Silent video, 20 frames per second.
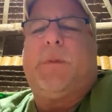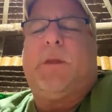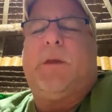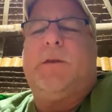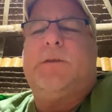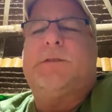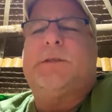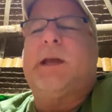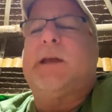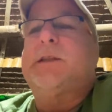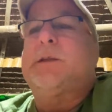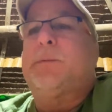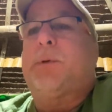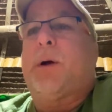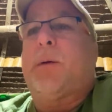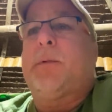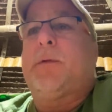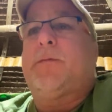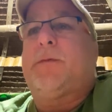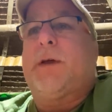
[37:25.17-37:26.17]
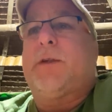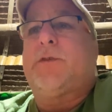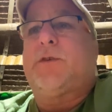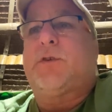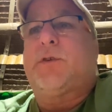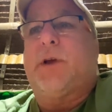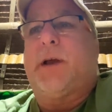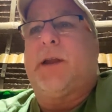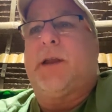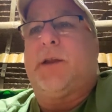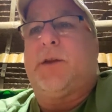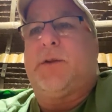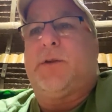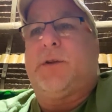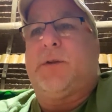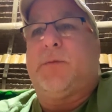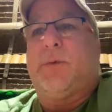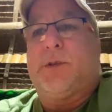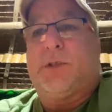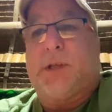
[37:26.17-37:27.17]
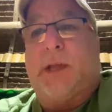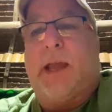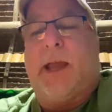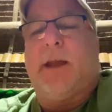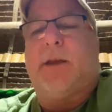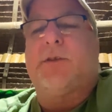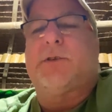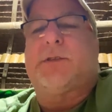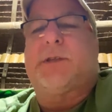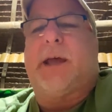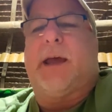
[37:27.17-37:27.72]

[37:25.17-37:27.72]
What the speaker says: State Department Federal Credit Union, which caters to